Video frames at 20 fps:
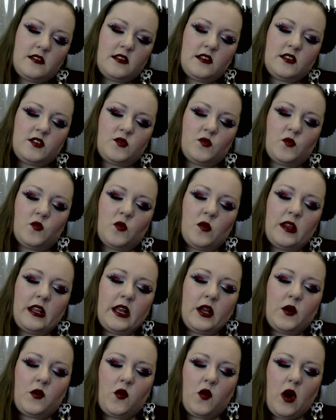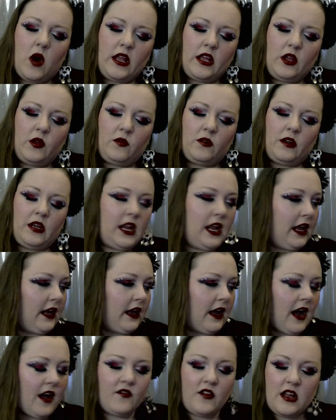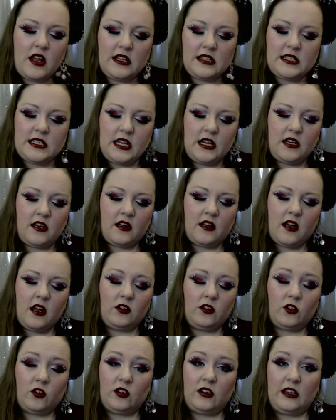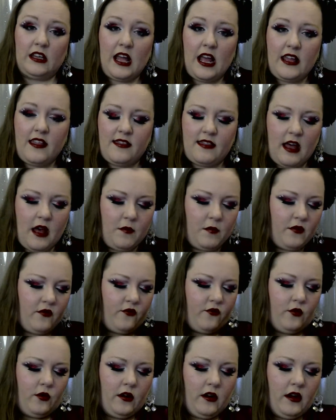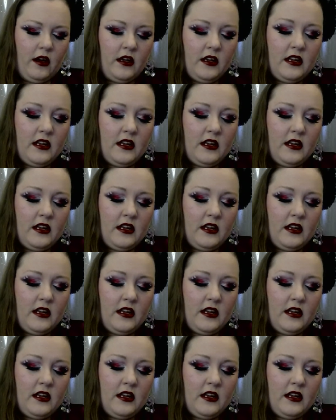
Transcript: It's really quite unique. I've not seen a color like that before.